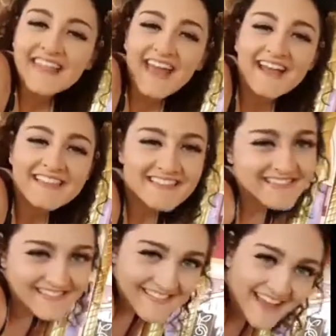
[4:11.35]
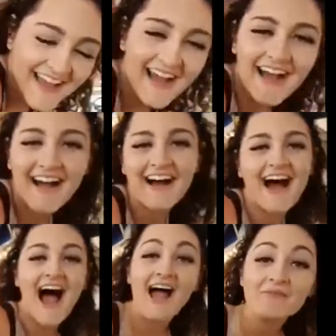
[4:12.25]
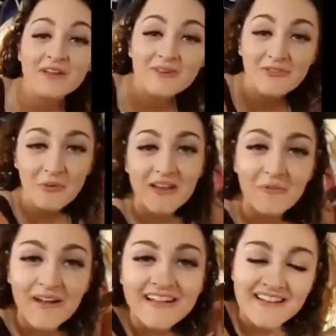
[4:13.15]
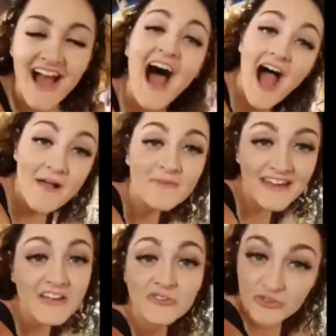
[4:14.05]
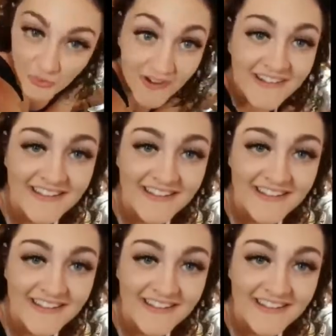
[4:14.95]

Thanks. I'm gonna be 21. I'm getting drunk.